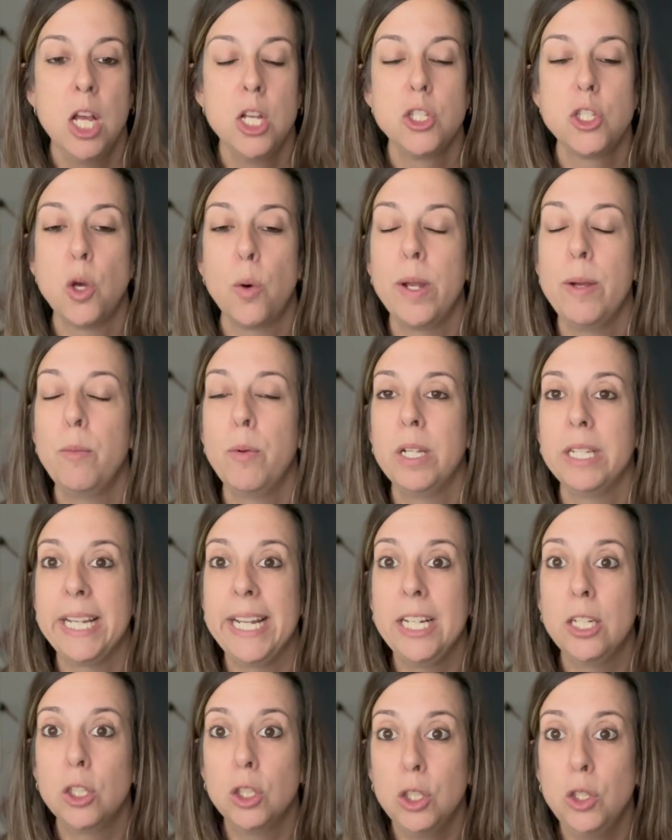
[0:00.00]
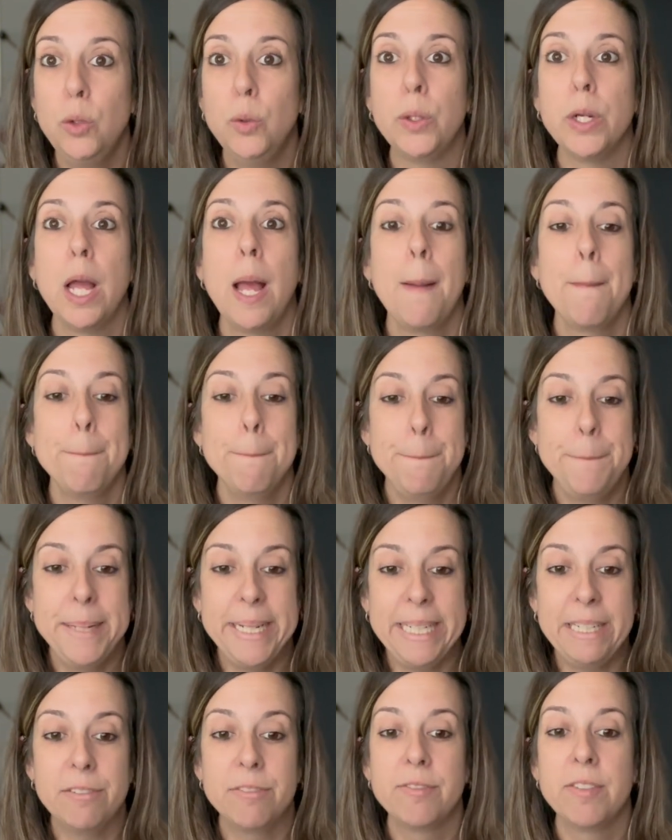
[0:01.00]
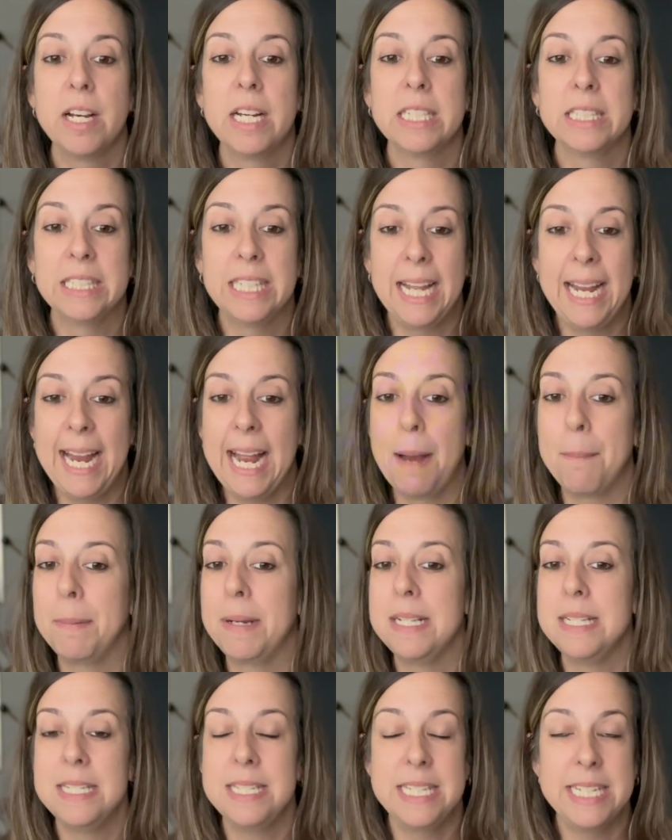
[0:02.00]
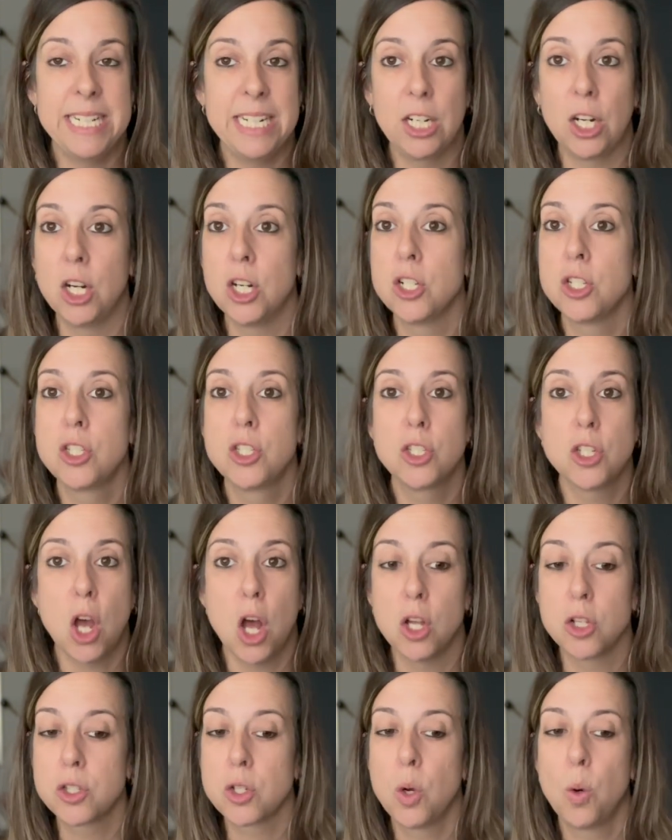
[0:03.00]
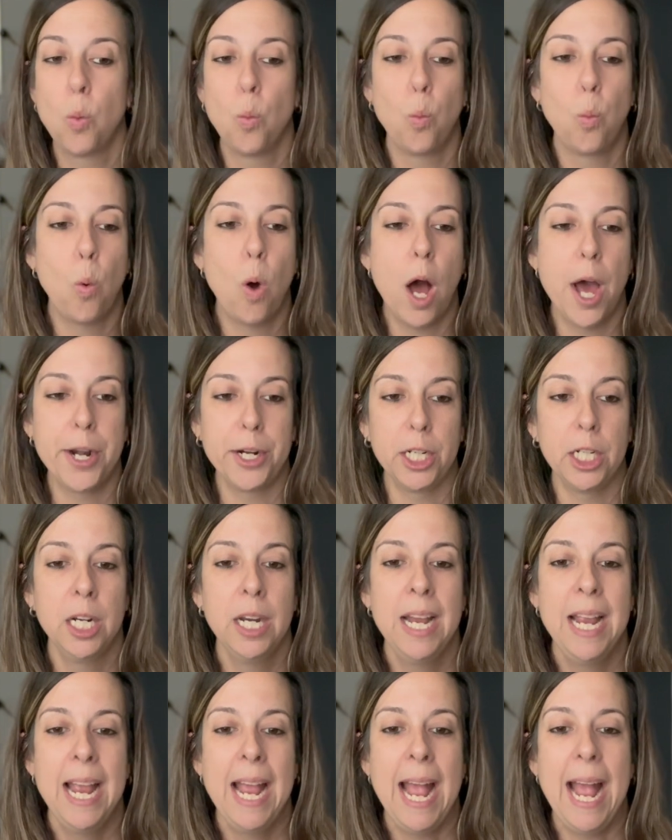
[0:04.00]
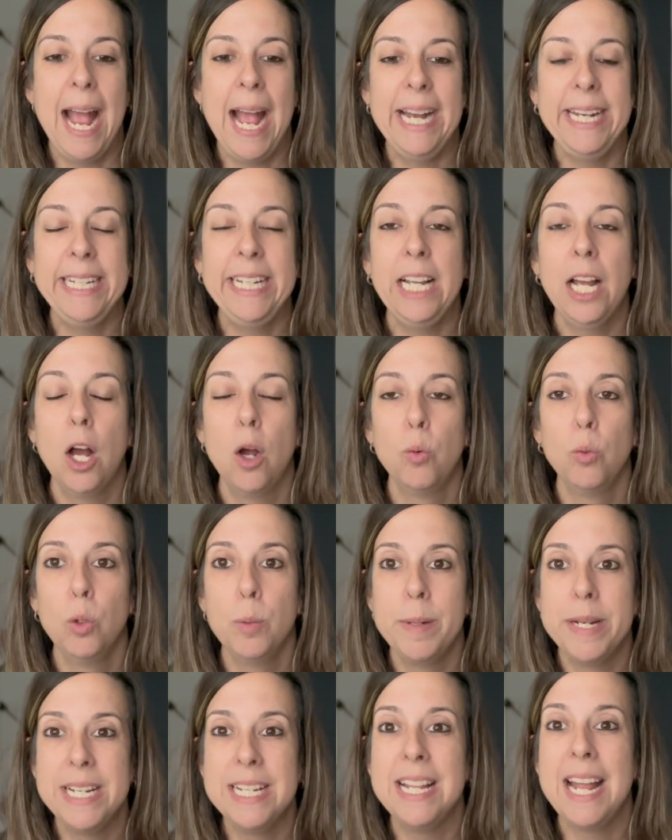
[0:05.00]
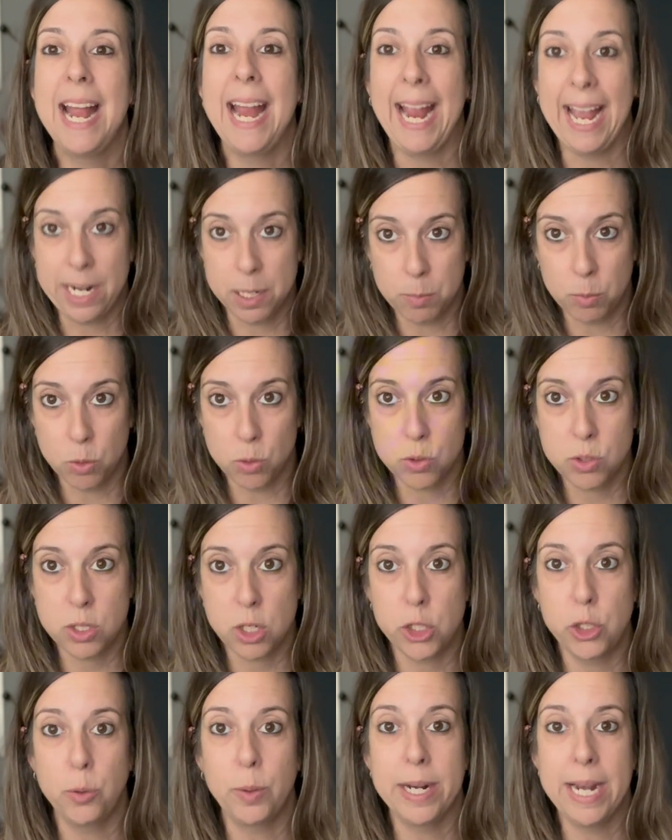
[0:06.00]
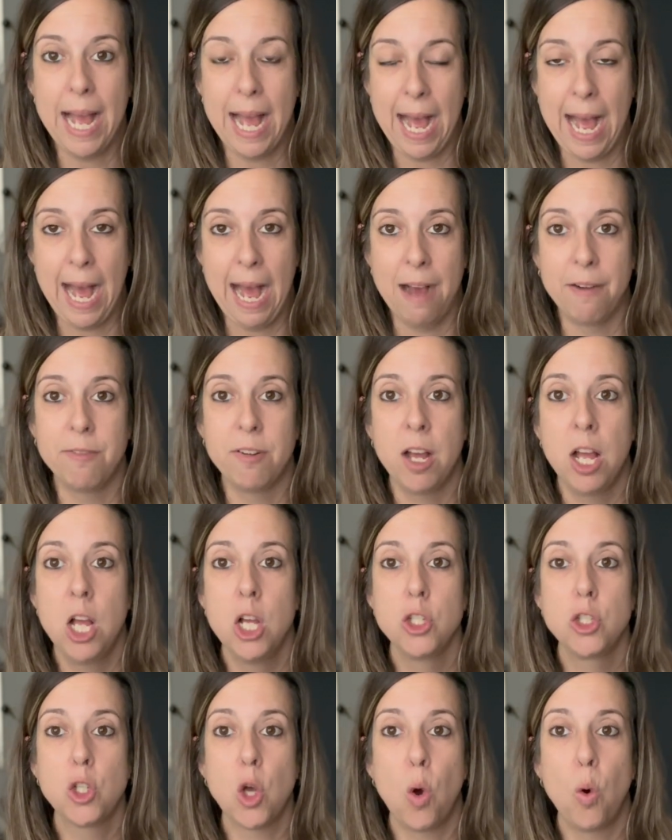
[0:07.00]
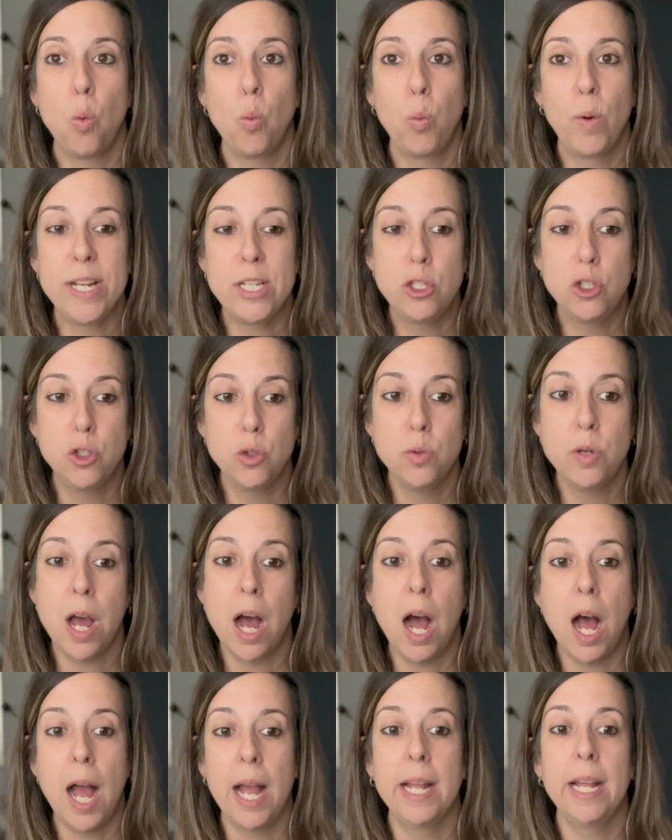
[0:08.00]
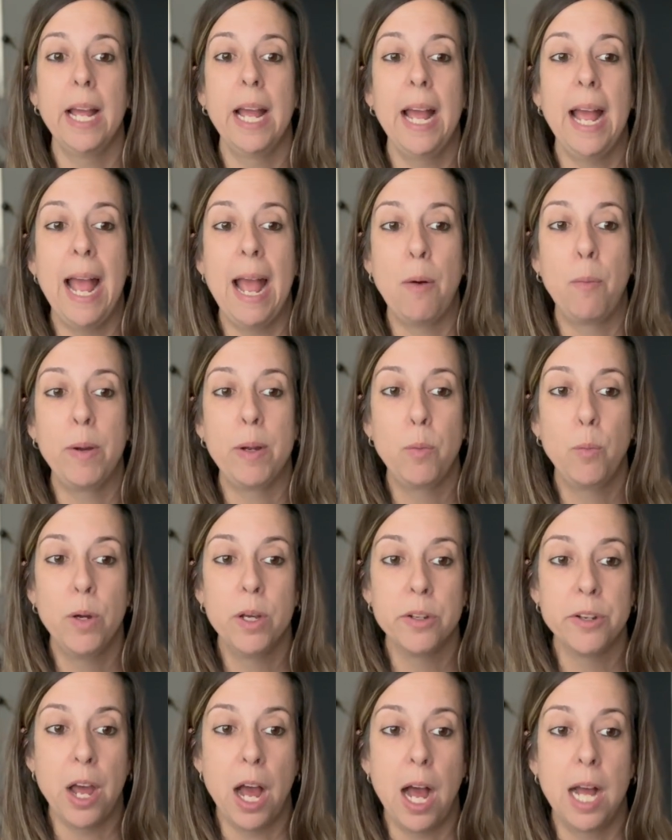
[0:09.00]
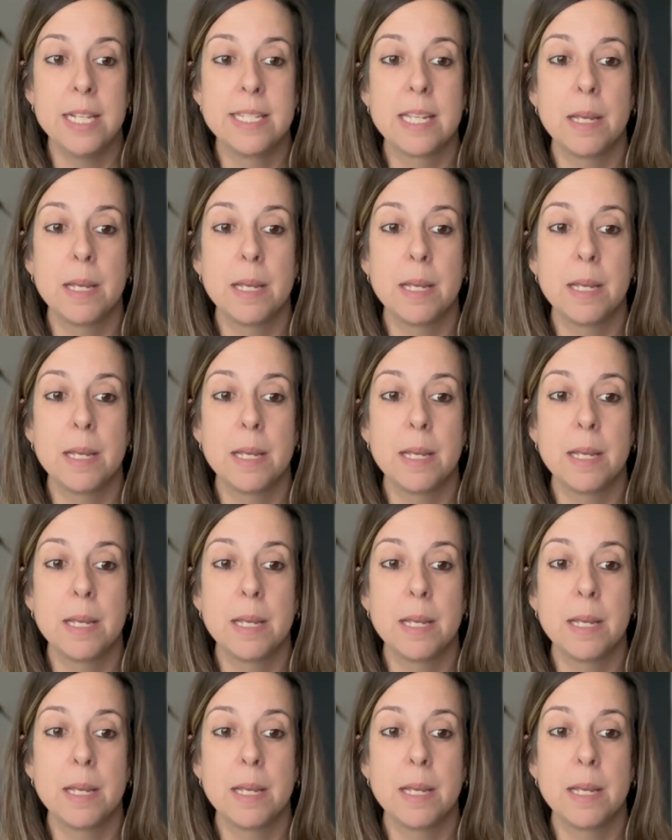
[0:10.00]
So it will include beef, lamb, deer, salt, water, any ruminant animals you can have. So we do not and we will not